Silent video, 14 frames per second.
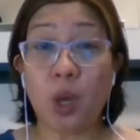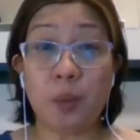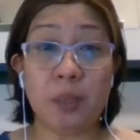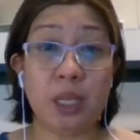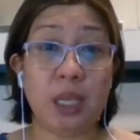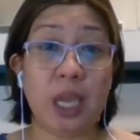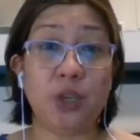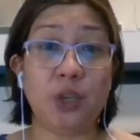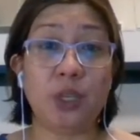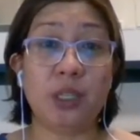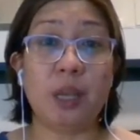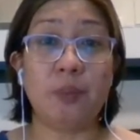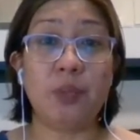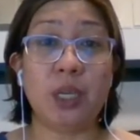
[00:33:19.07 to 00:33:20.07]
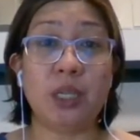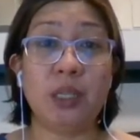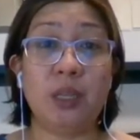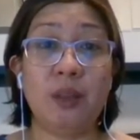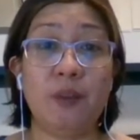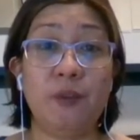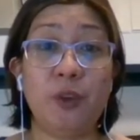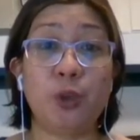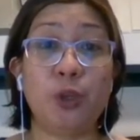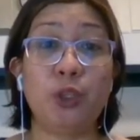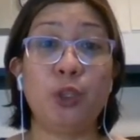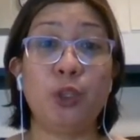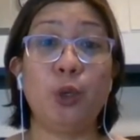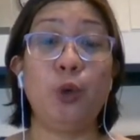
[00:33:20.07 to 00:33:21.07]
communication subjects in the
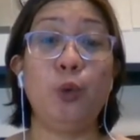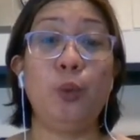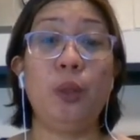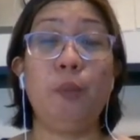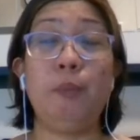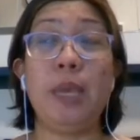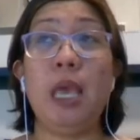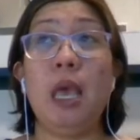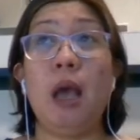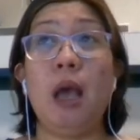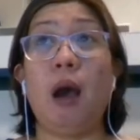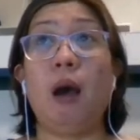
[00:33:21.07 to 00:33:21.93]
future, so you will be